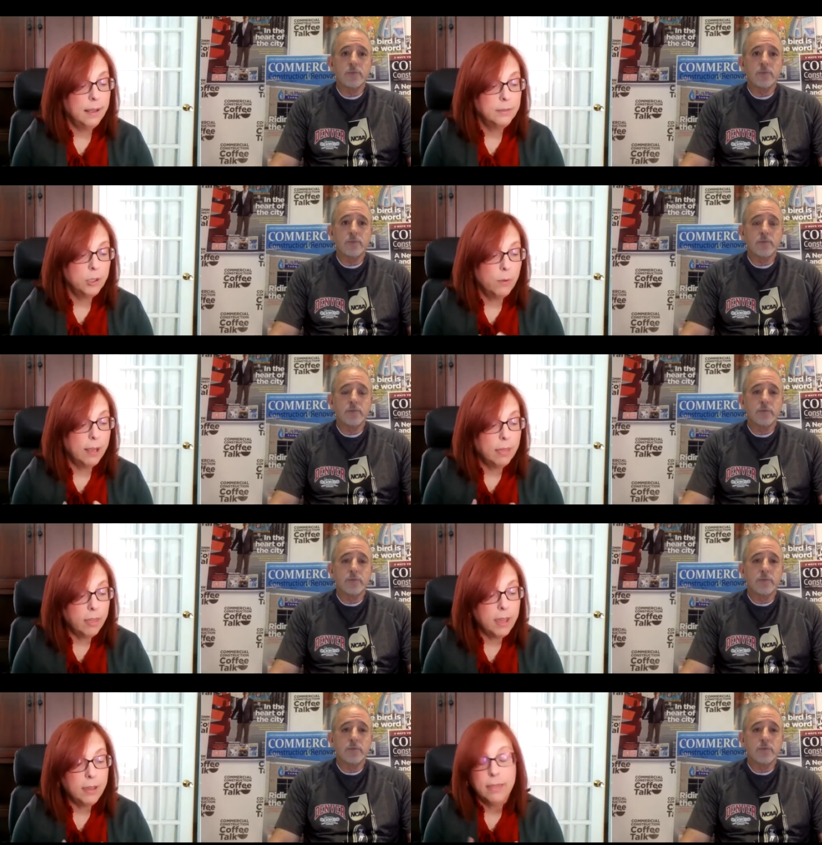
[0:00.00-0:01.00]
Speaker 1: so I
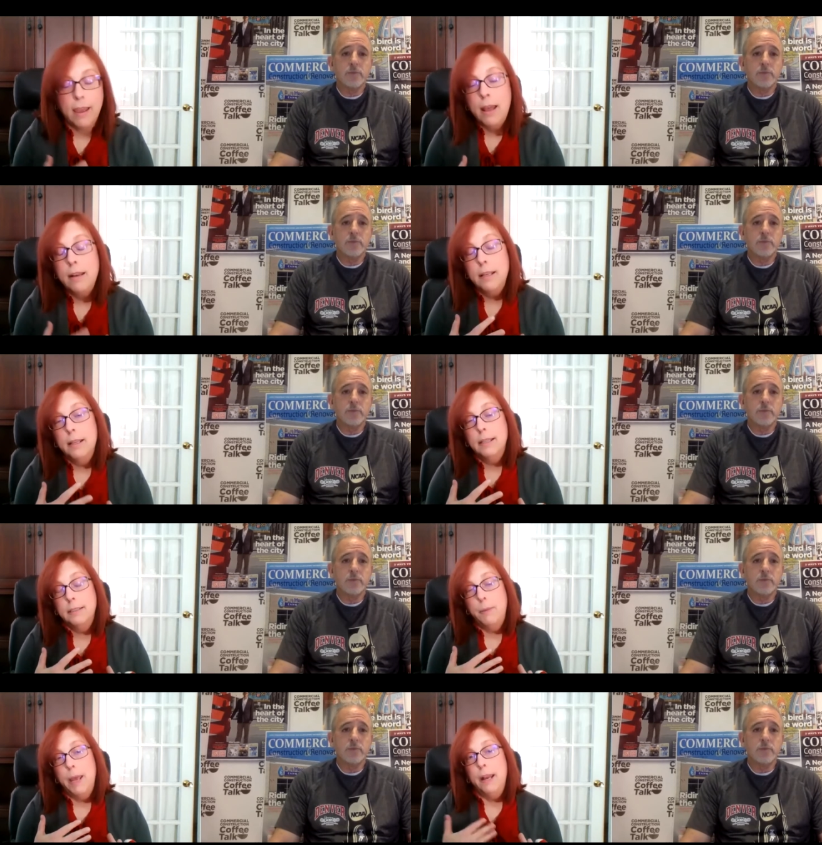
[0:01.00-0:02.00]
think that
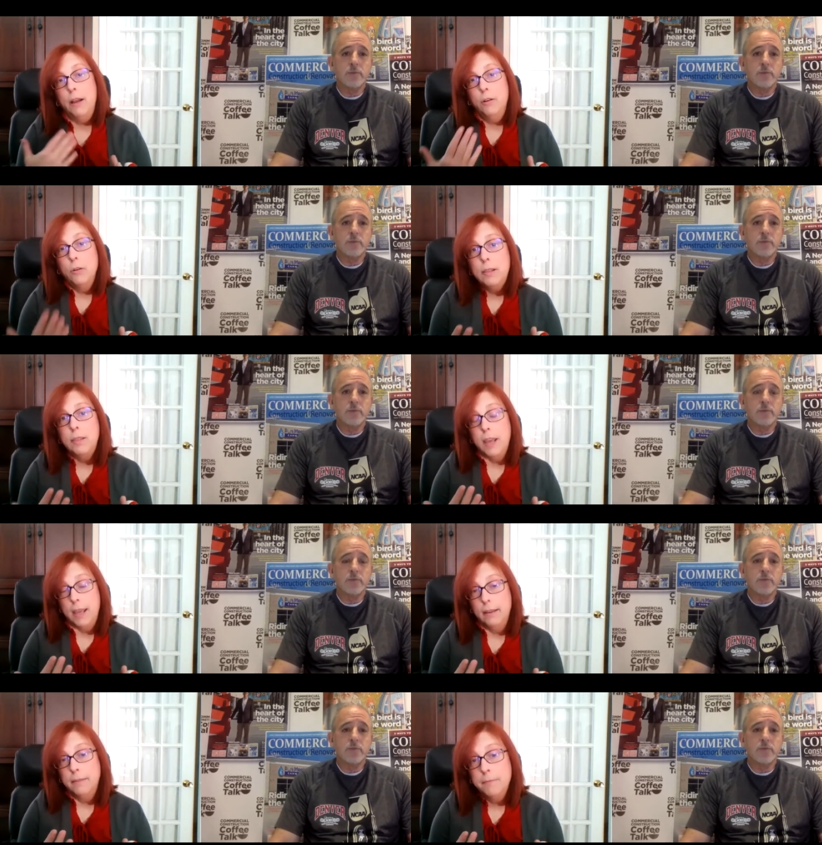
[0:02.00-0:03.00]
has been a good
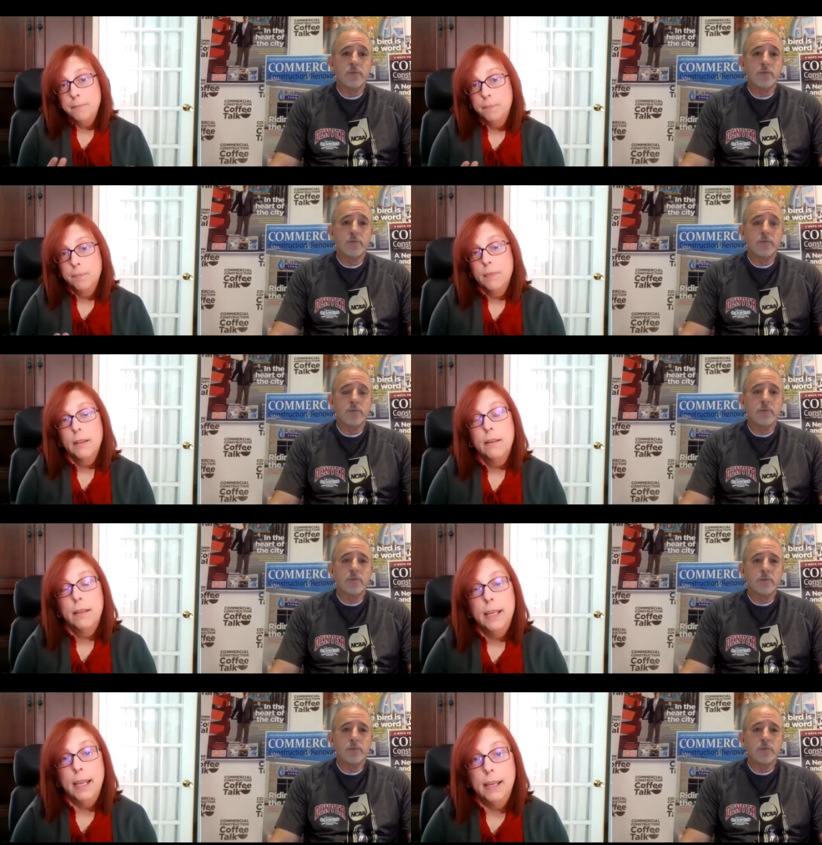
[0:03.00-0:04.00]
thing
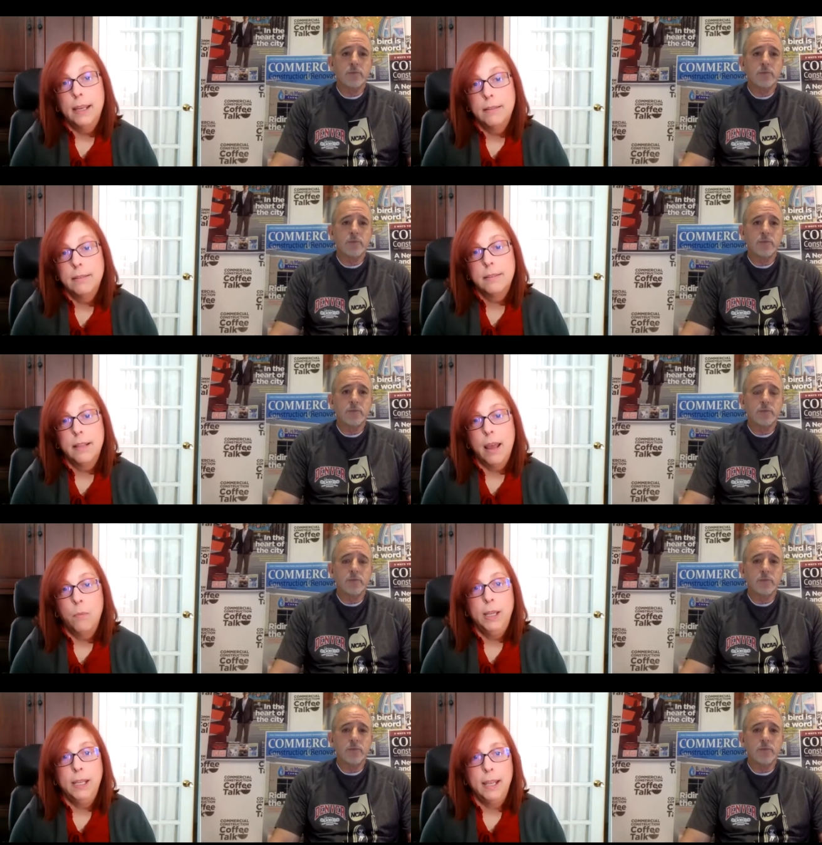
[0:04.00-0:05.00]
is
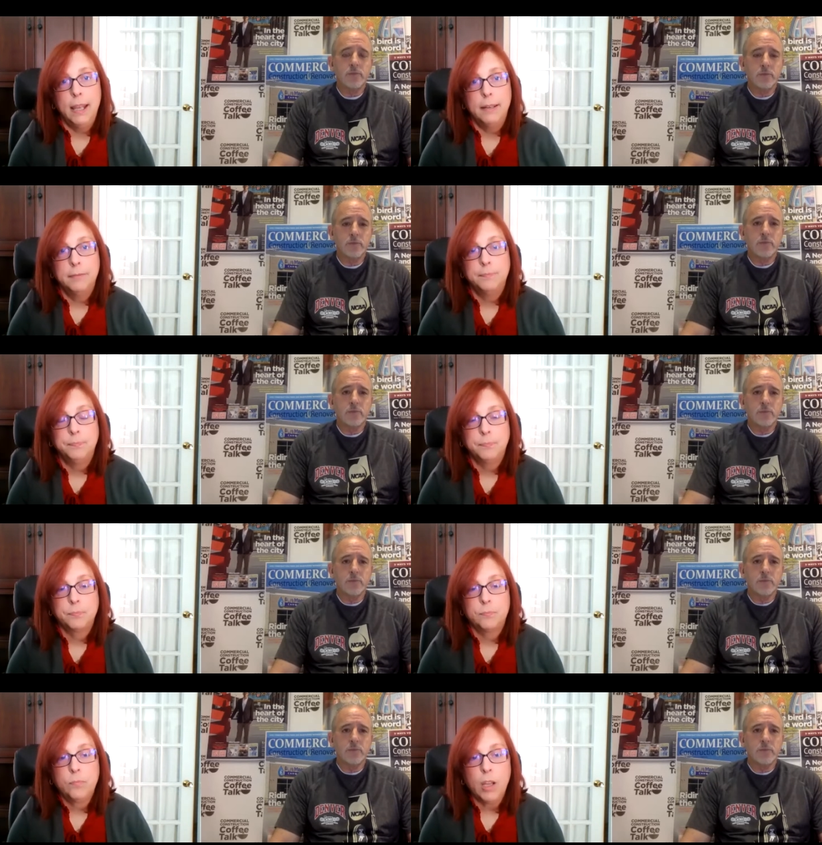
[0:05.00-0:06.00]
that we can,
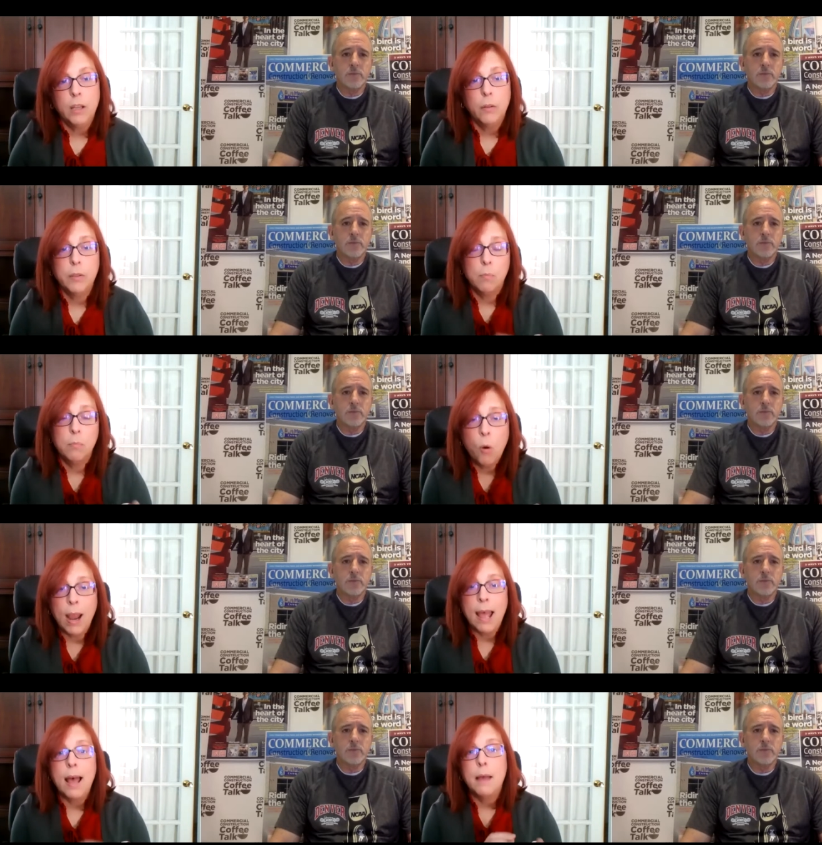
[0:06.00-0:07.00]
you know, there are more
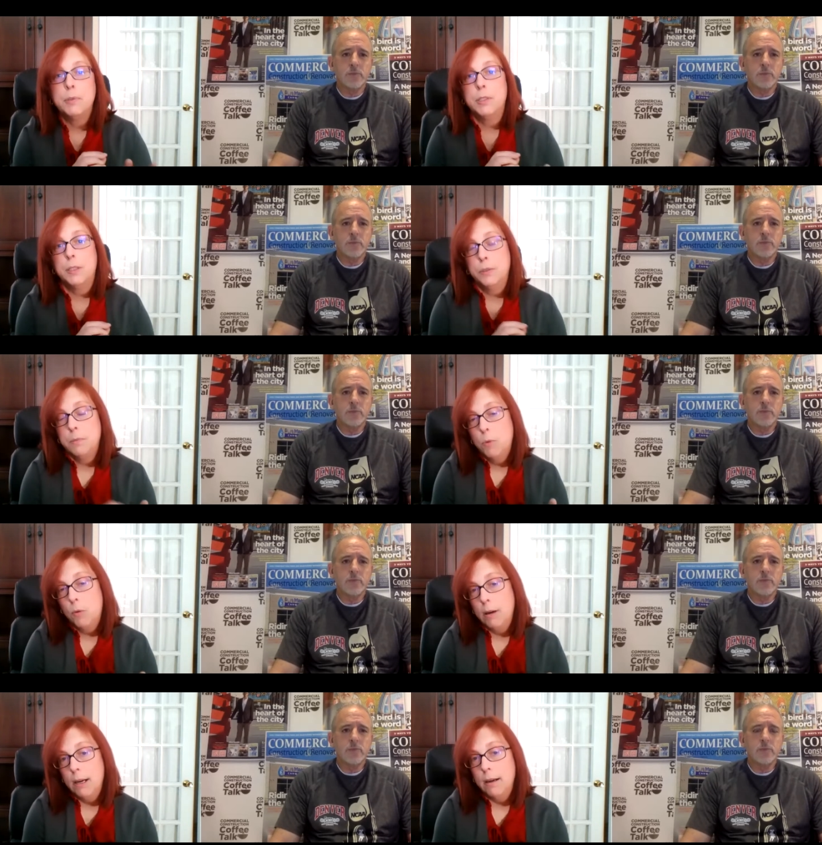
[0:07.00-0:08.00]
apps, there's
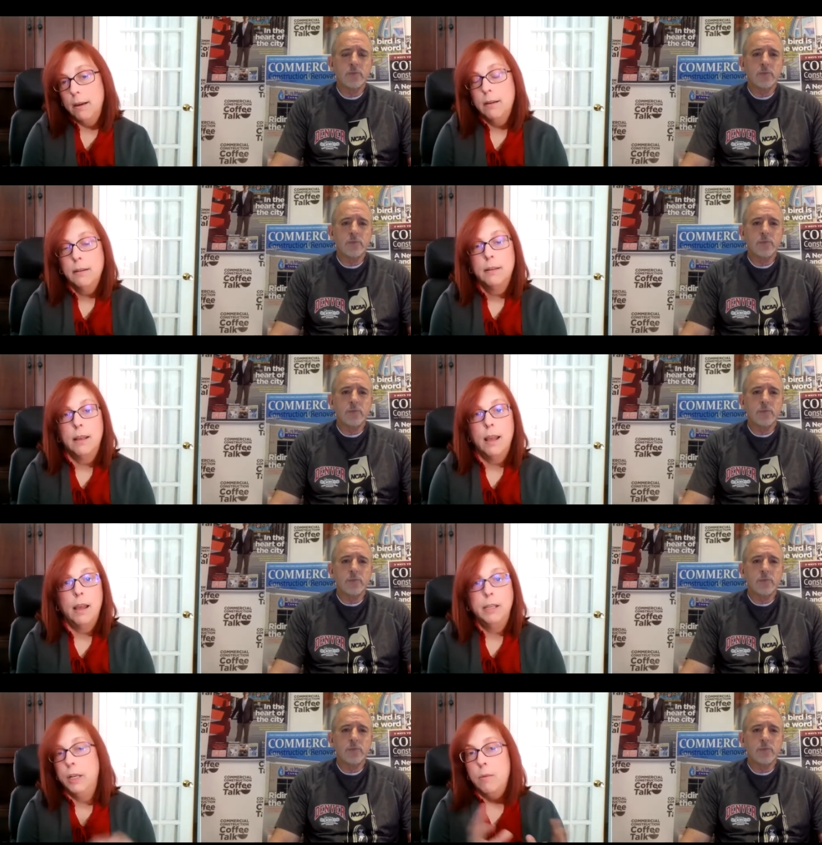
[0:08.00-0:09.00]
more,
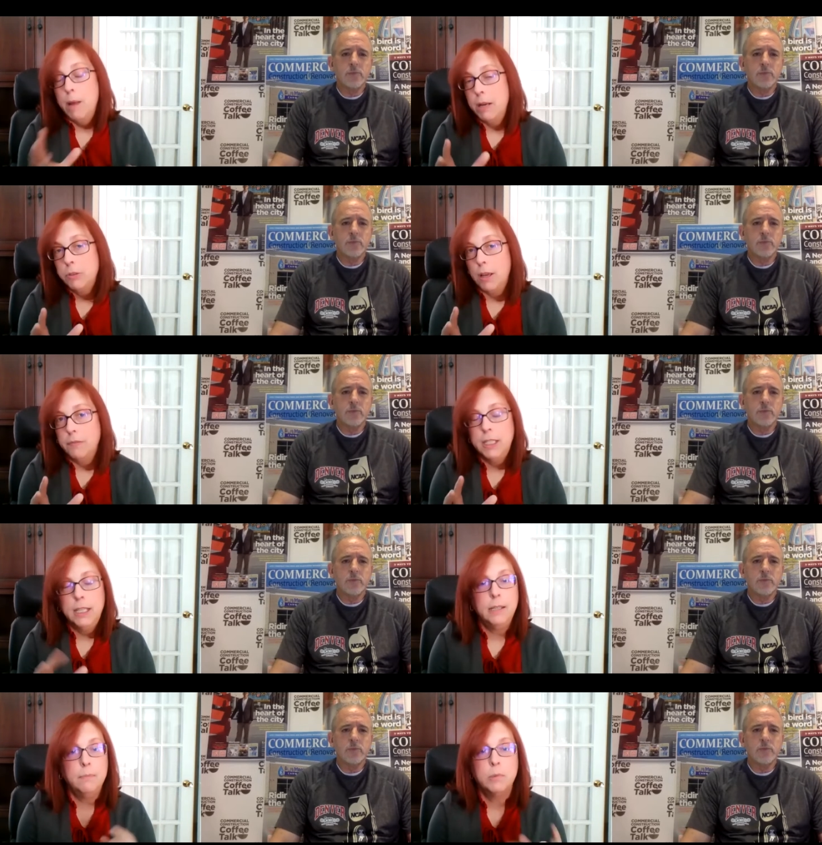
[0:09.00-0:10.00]
uh, you know, Microsoft
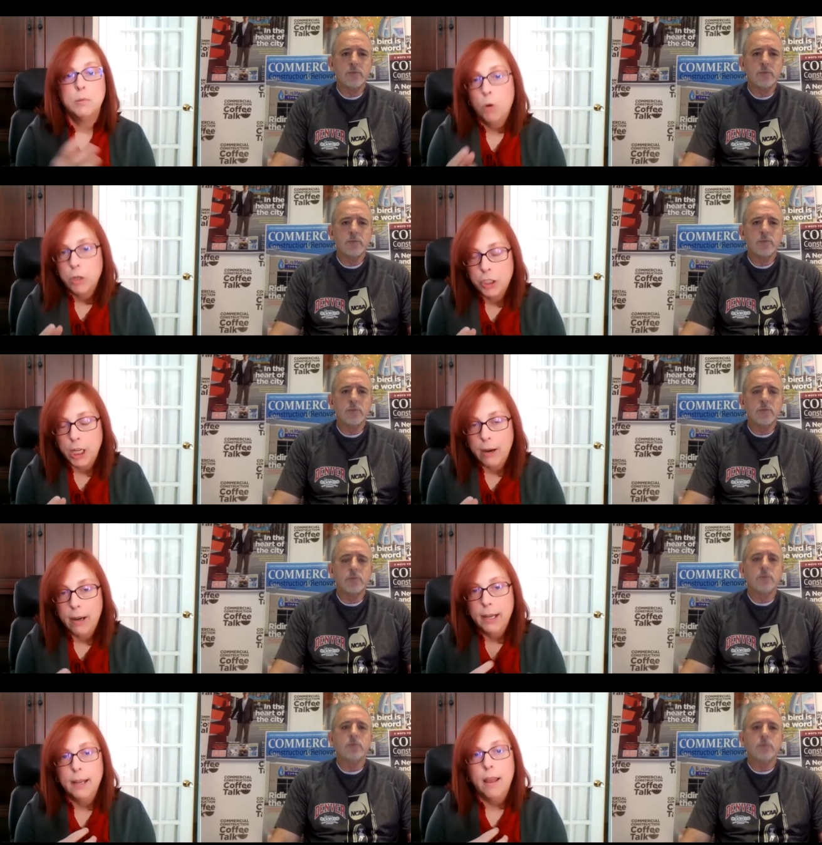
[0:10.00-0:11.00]
Teams, more
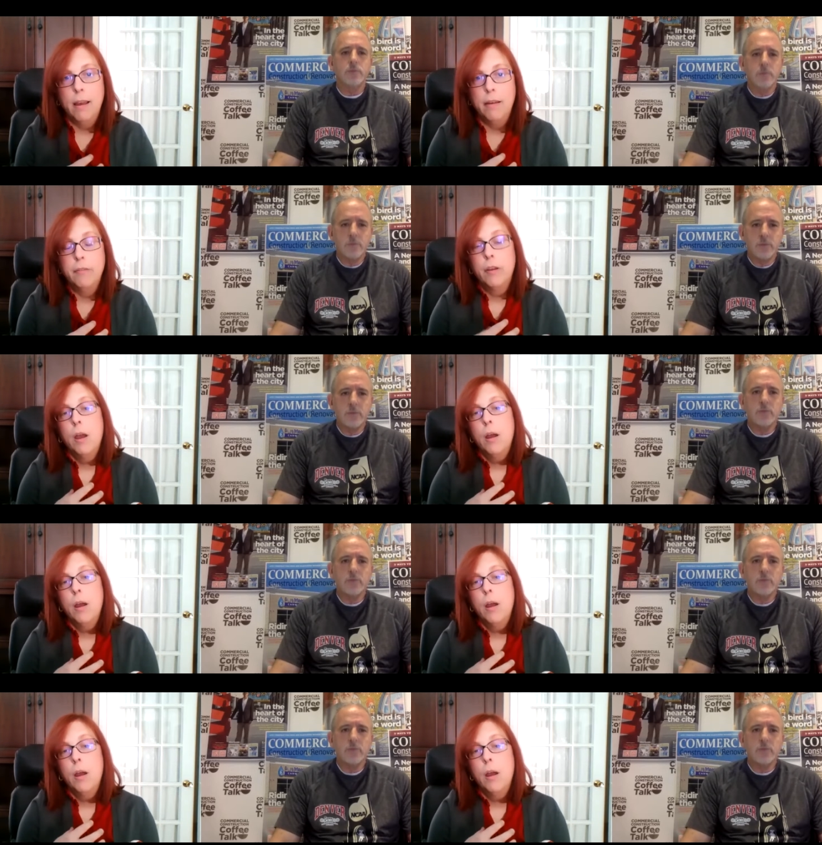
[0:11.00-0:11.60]
sharing of